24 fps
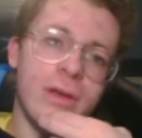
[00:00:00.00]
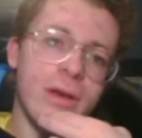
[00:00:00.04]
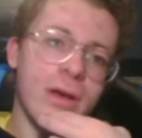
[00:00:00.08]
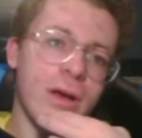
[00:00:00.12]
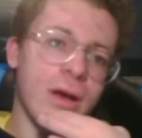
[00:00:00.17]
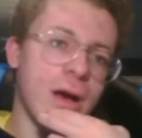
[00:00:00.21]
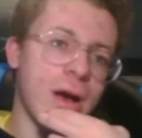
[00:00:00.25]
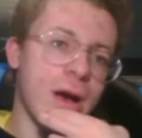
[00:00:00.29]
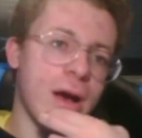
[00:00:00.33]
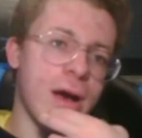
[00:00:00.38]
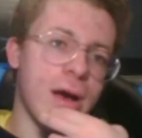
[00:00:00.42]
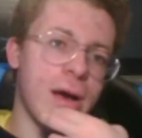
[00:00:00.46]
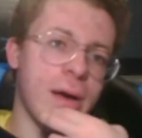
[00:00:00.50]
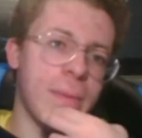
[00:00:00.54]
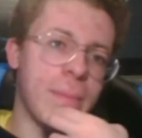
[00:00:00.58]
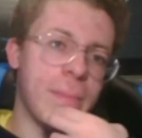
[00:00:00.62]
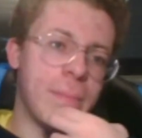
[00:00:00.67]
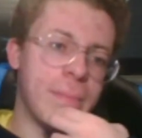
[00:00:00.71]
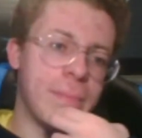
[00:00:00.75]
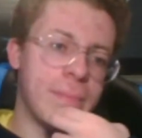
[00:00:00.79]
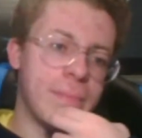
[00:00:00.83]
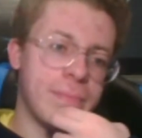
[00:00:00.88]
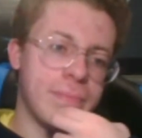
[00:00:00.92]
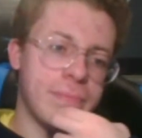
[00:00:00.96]

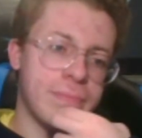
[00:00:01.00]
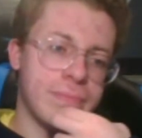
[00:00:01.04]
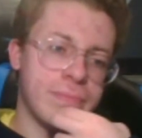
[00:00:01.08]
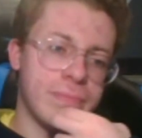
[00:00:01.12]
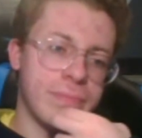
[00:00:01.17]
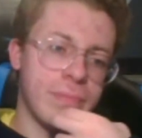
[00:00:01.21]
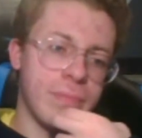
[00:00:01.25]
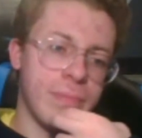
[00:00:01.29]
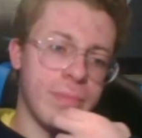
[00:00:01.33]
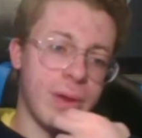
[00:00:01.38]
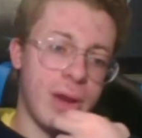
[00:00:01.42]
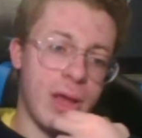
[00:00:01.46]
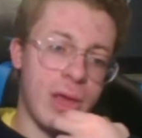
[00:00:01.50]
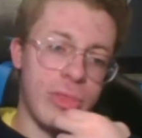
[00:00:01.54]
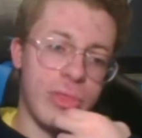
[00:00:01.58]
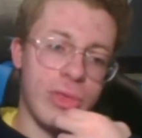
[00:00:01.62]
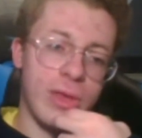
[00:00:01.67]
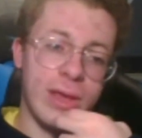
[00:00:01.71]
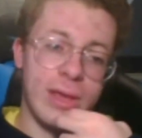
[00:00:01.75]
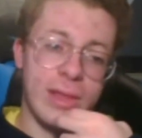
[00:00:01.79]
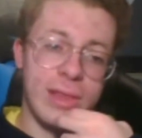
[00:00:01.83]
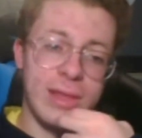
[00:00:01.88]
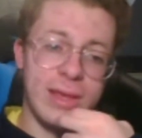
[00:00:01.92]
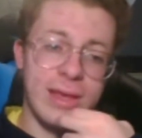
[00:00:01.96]
But I
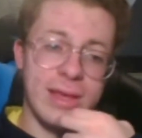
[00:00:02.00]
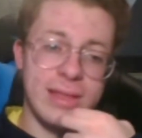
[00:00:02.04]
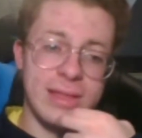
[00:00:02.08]
think at the